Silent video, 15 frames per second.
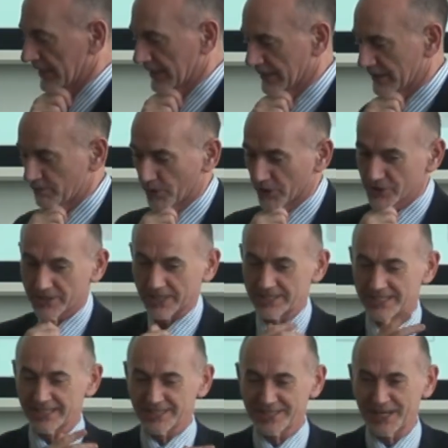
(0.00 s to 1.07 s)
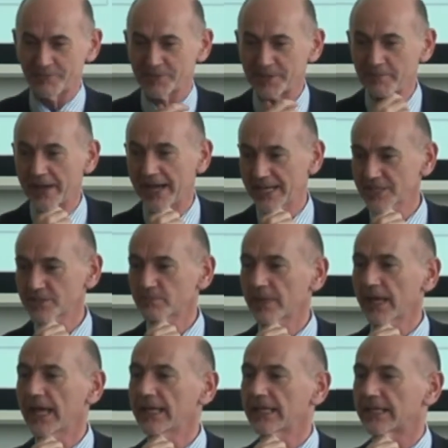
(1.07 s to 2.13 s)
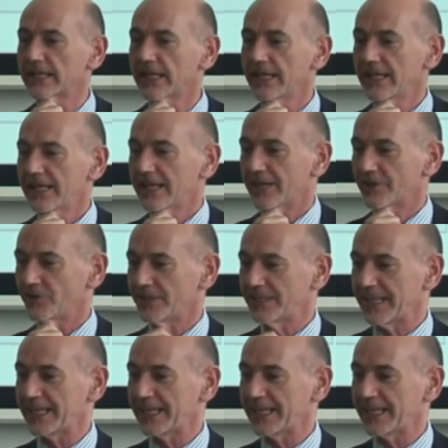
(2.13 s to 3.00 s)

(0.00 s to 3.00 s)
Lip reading: the person, as you can see, with the passion behind it. And on a